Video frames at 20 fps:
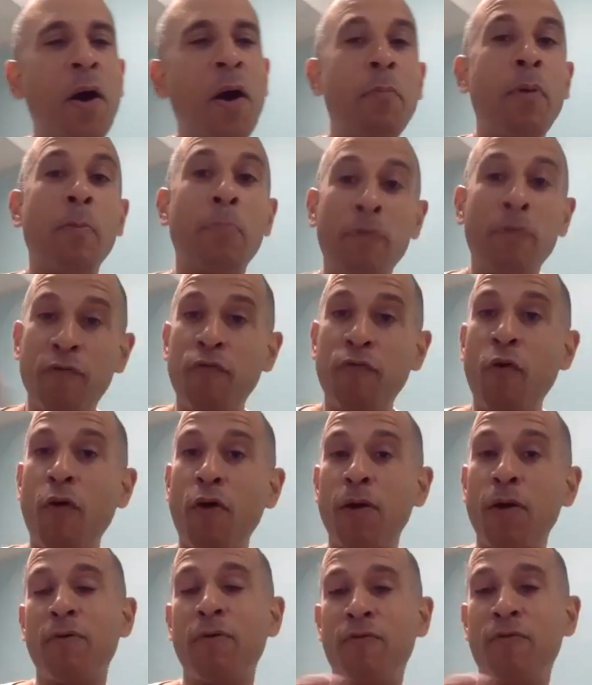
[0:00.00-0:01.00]
But
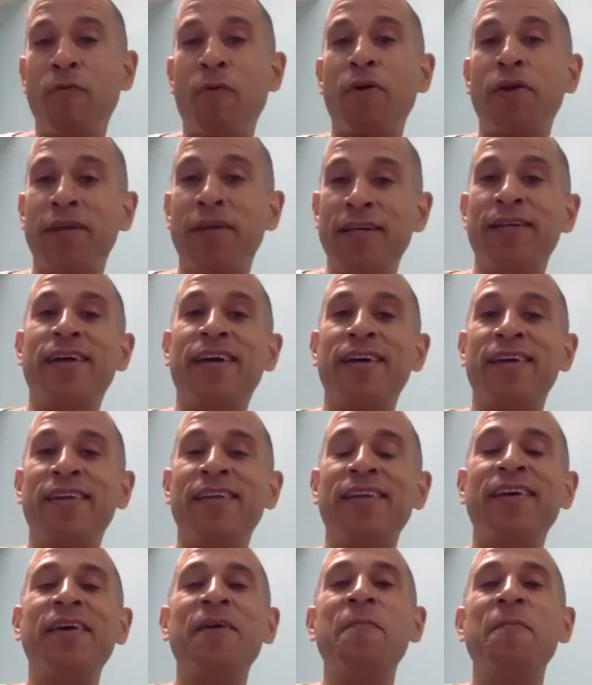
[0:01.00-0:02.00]
before he had
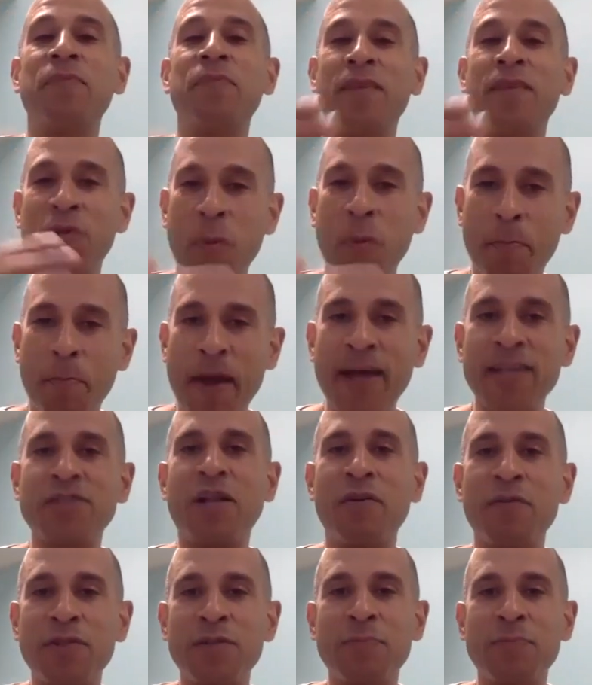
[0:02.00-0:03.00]
passed
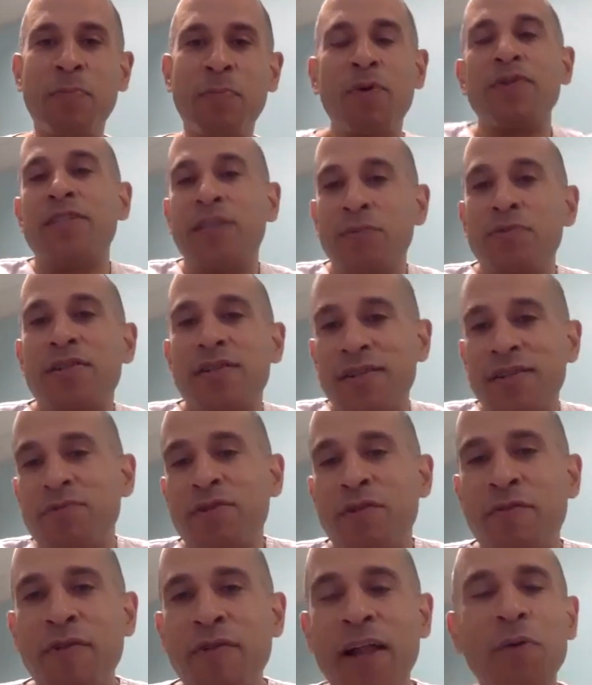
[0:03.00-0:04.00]
all of his boards, he was
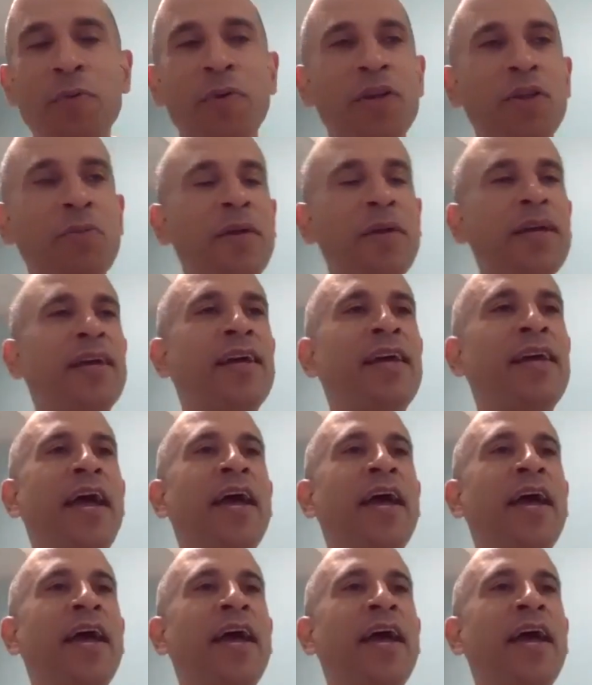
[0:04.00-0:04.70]
a fellow with me,